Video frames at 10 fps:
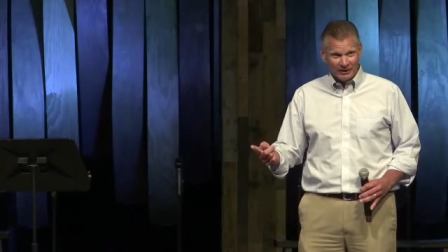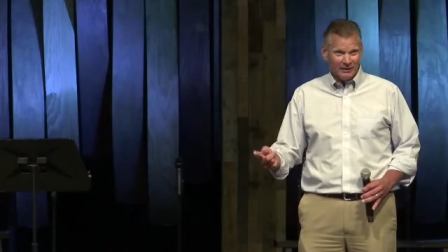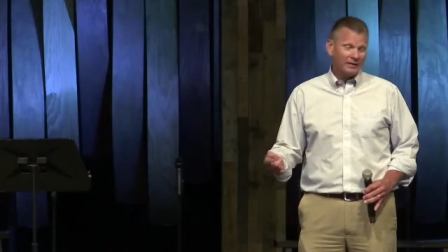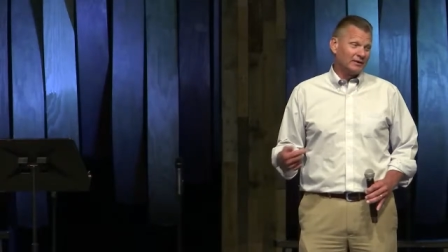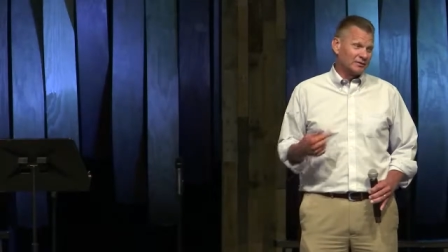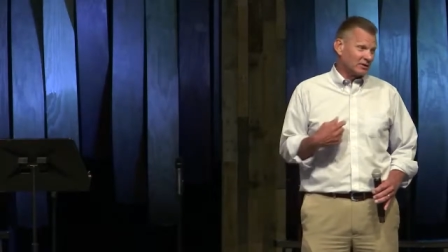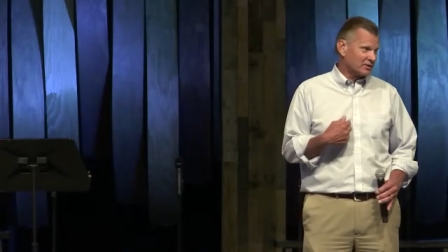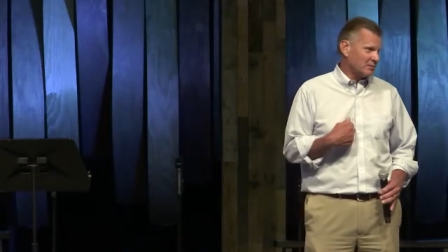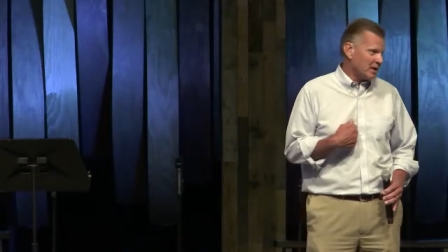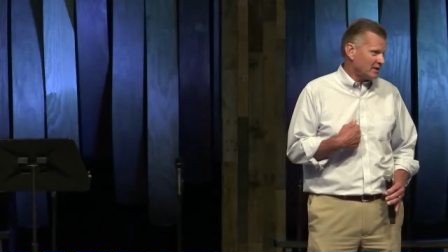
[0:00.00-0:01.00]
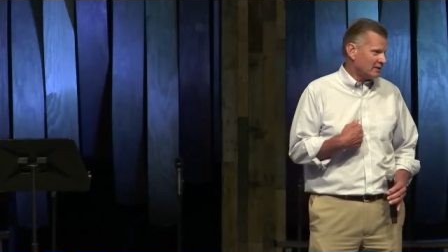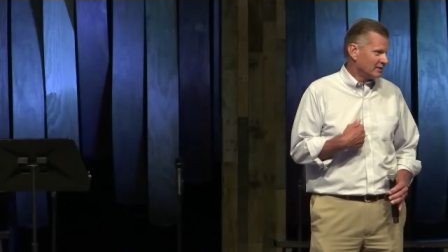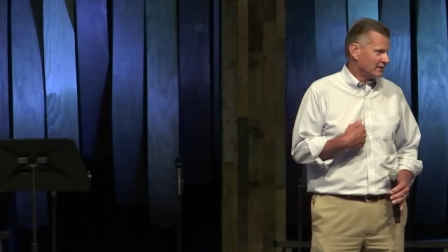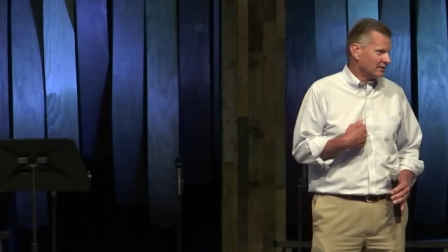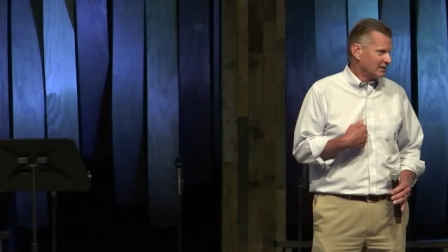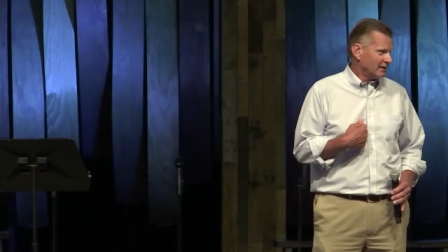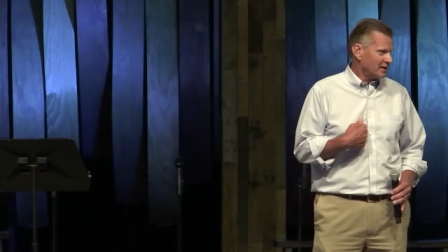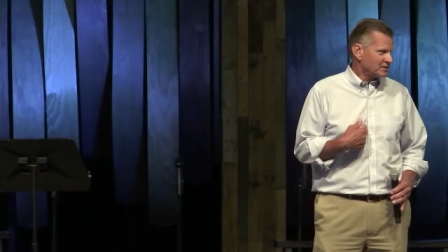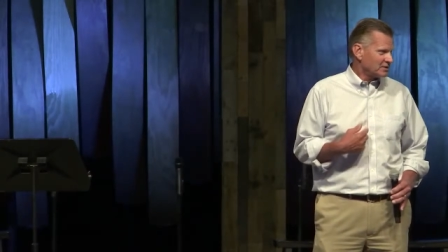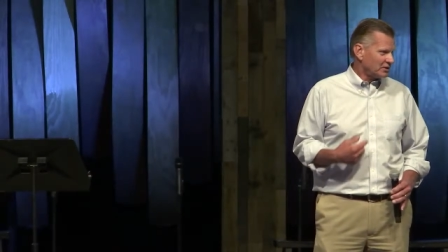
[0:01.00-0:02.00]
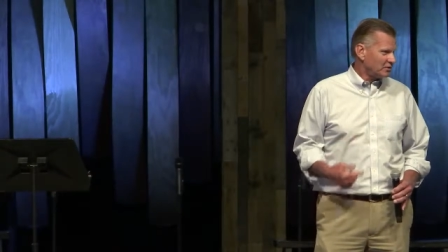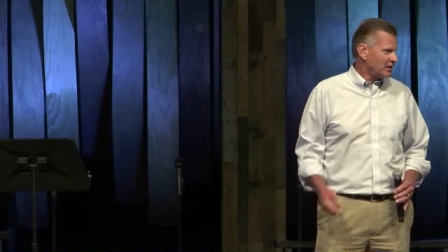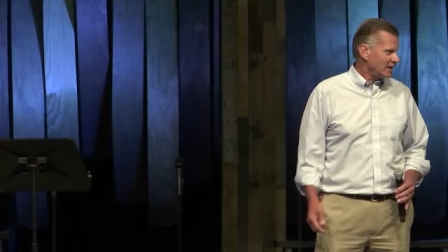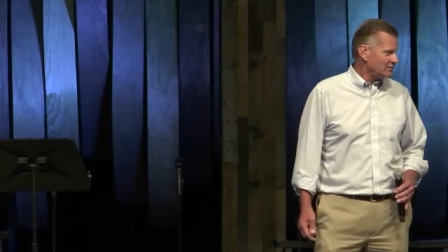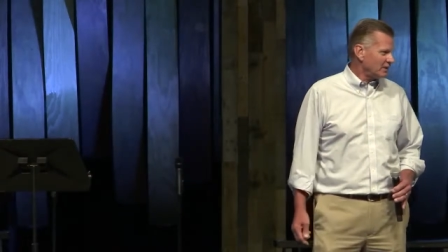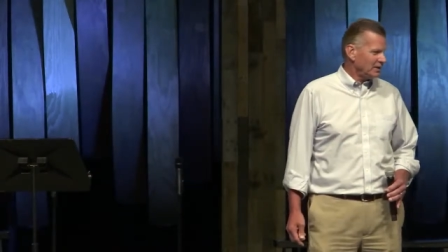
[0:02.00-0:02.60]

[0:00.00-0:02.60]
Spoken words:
You don't talk to me. I says, are you kidding me?